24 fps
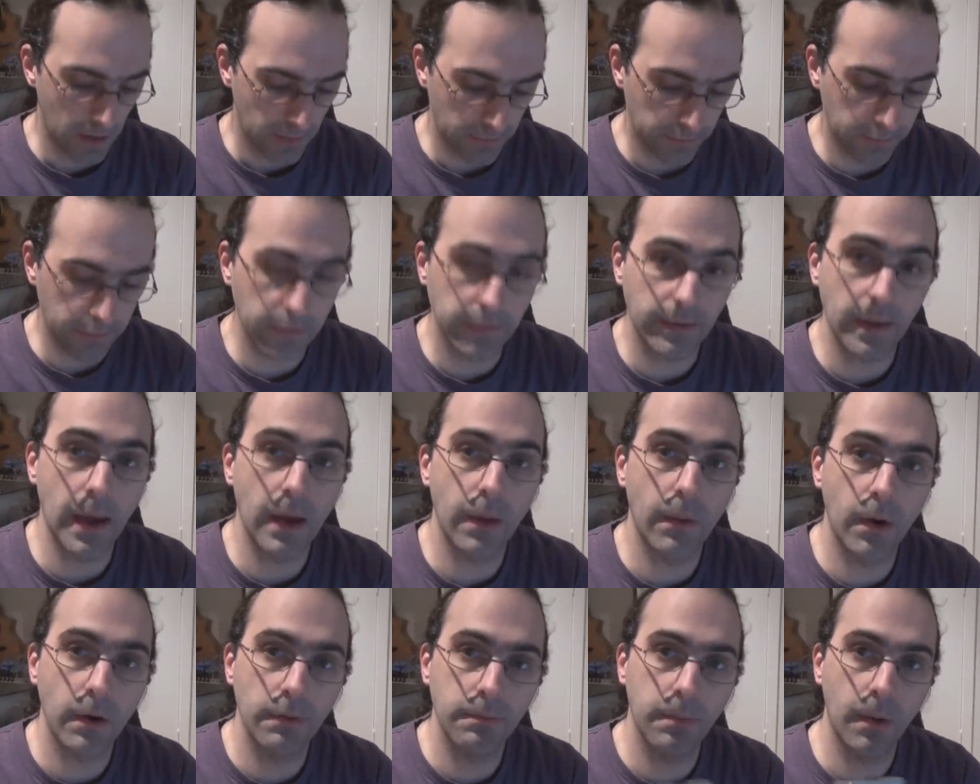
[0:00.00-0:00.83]
This is
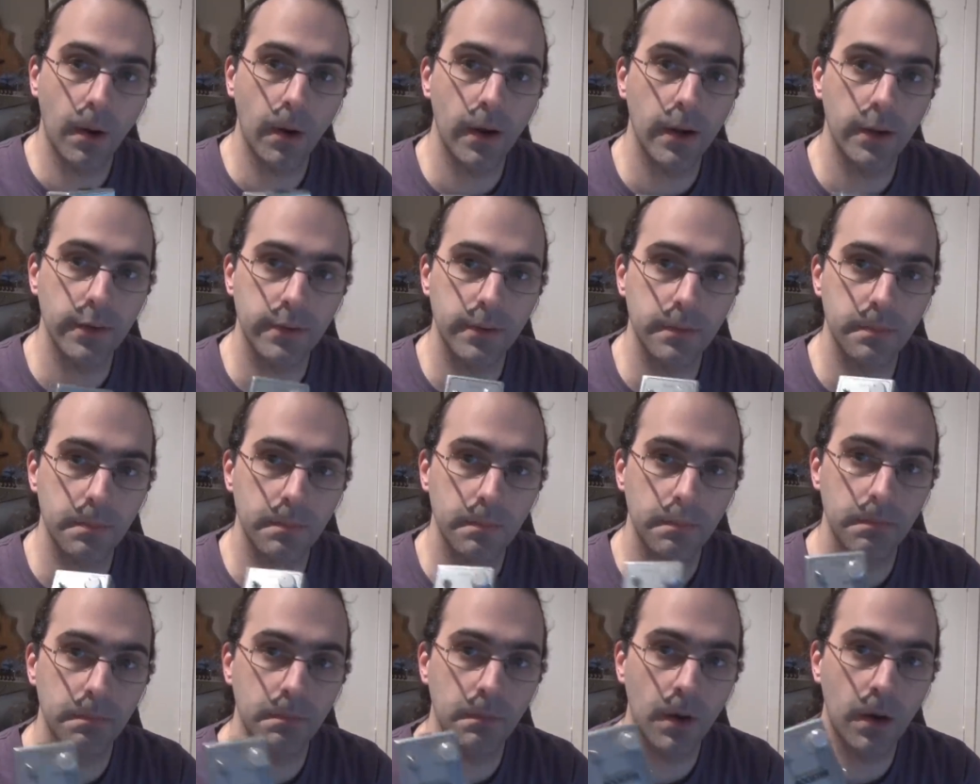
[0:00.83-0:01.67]
how I've biased
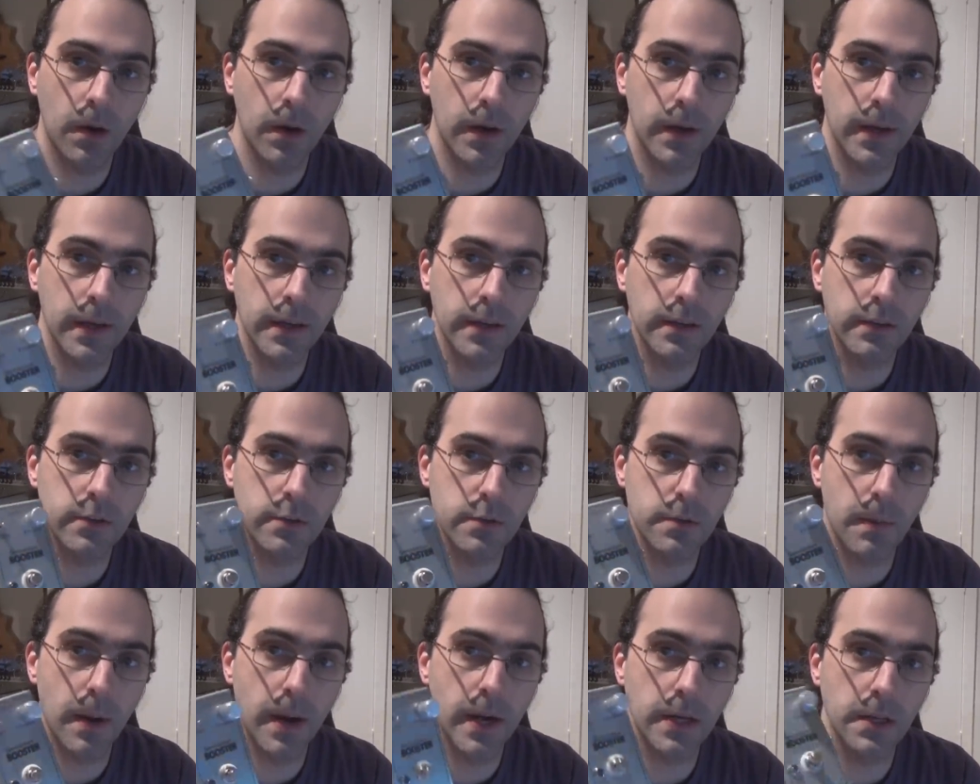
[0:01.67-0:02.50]
my
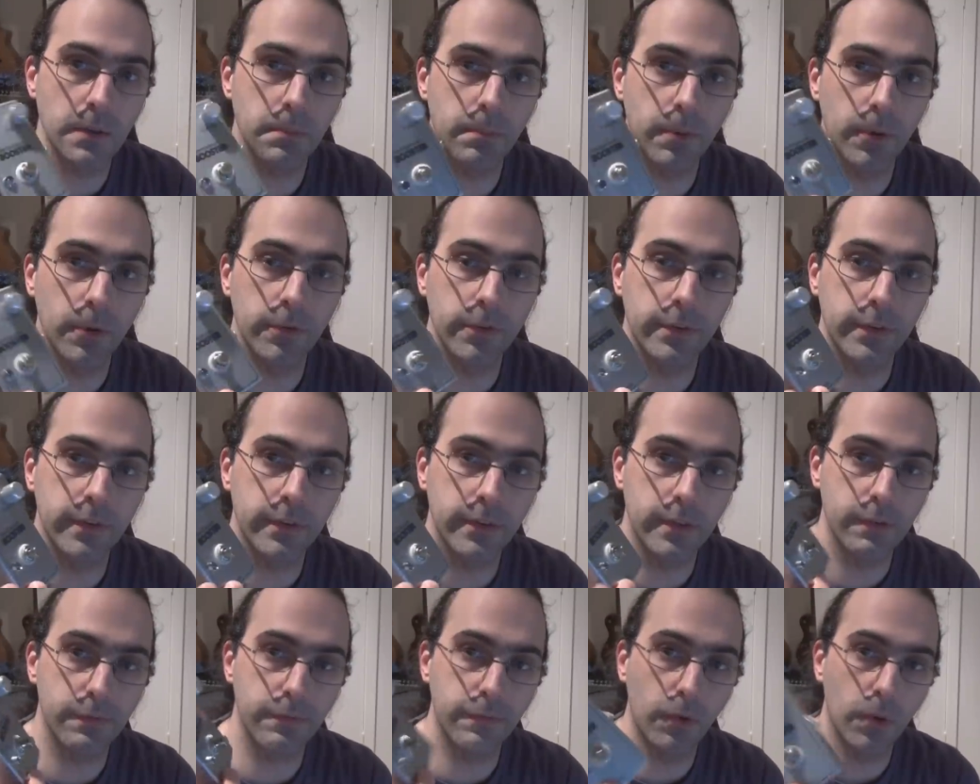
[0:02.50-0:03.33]
germanium
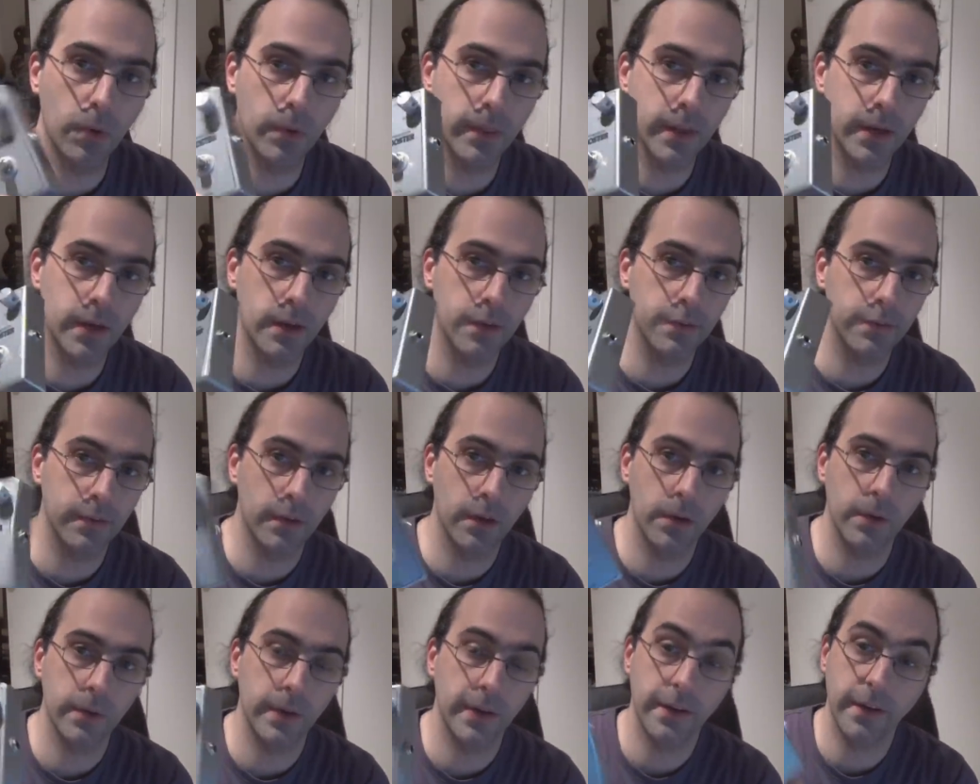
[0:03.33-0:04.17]
boosters, the four that I
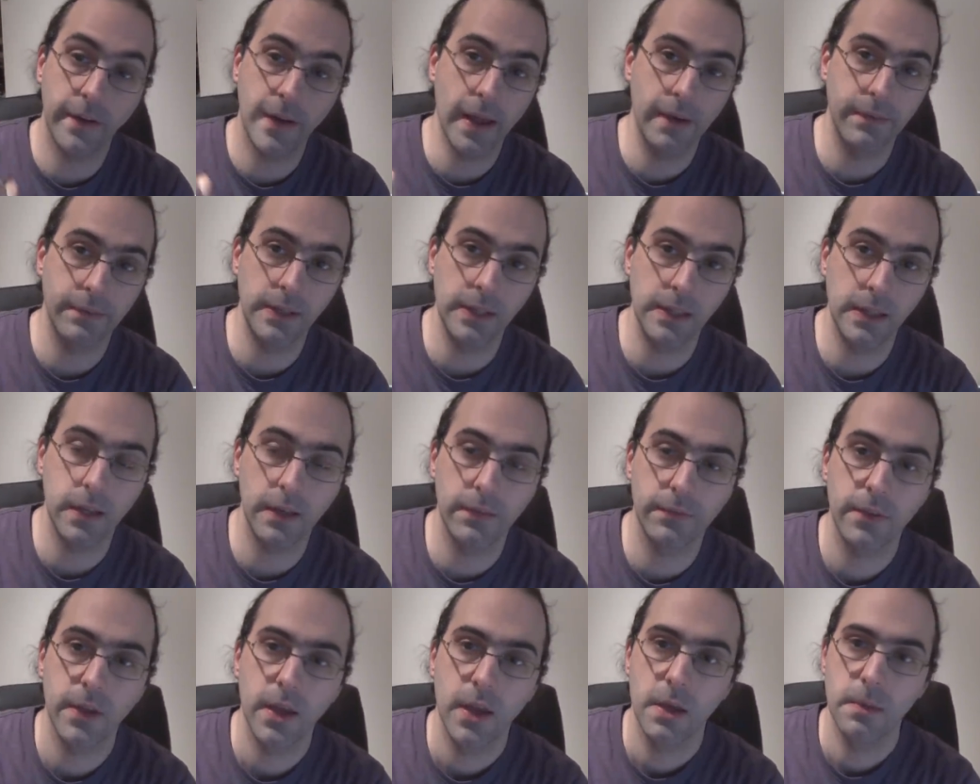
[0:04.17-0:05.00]
sold. I don't have any
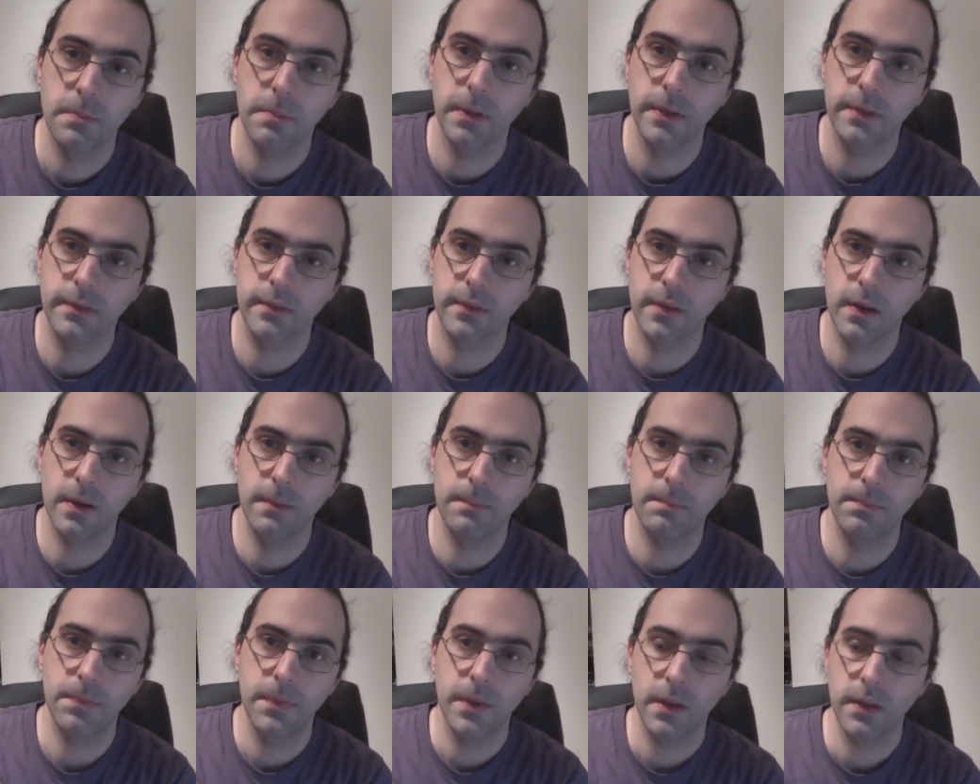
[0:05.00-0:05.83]
left, but
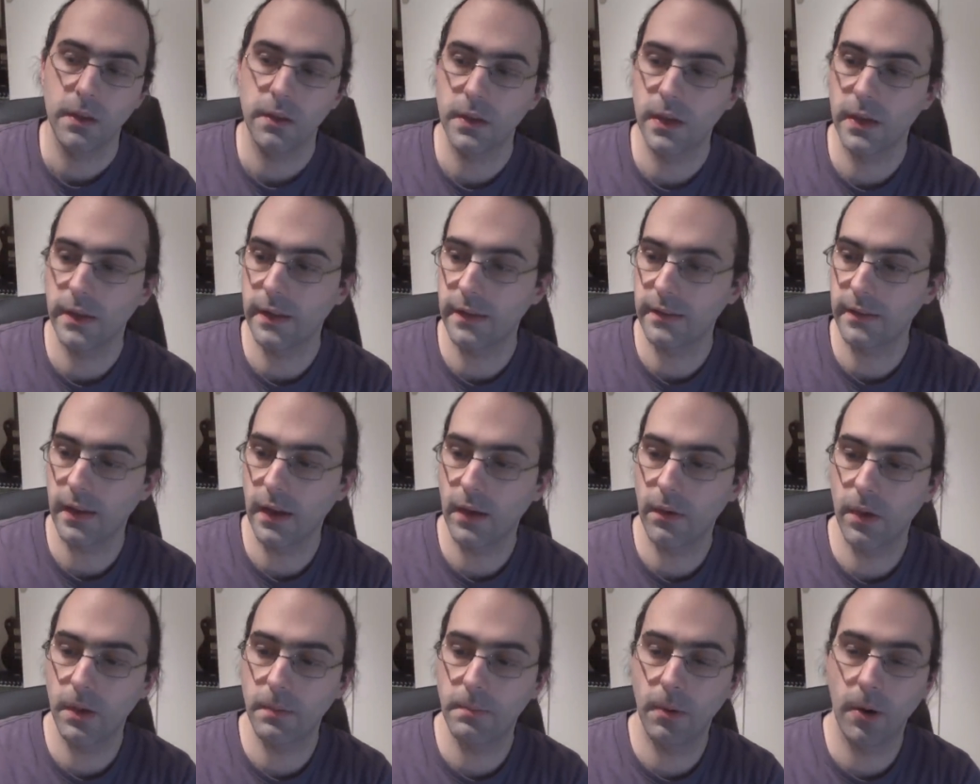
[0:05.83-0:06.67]
um, yeah, that's
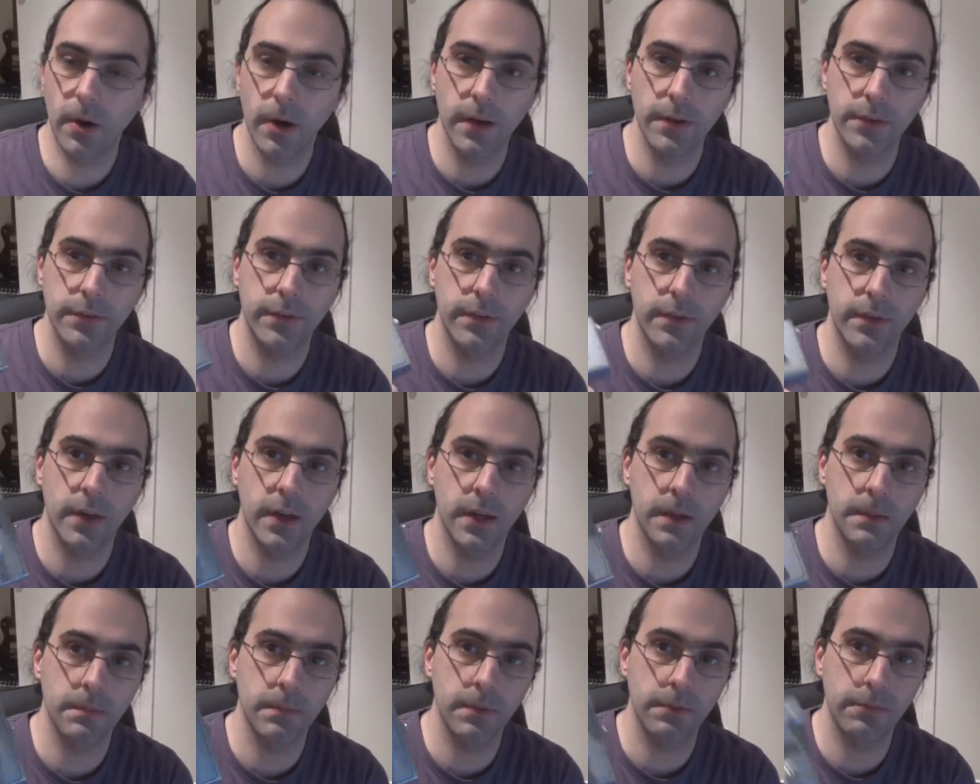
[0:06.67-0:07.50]
how I biased
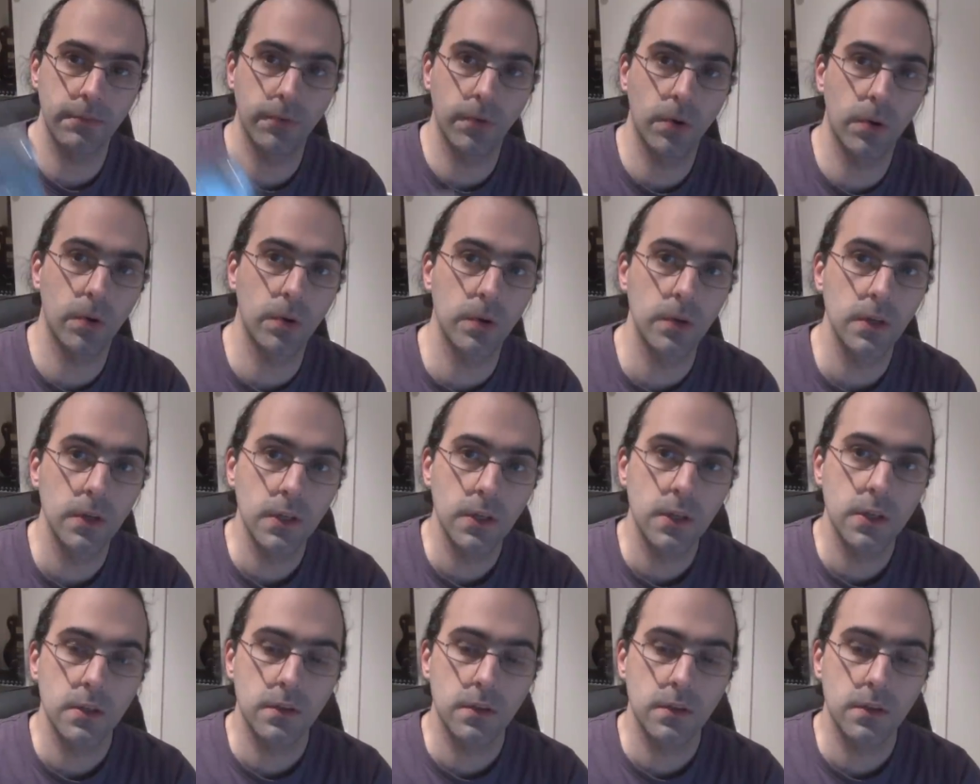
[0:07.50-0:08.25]
um, the four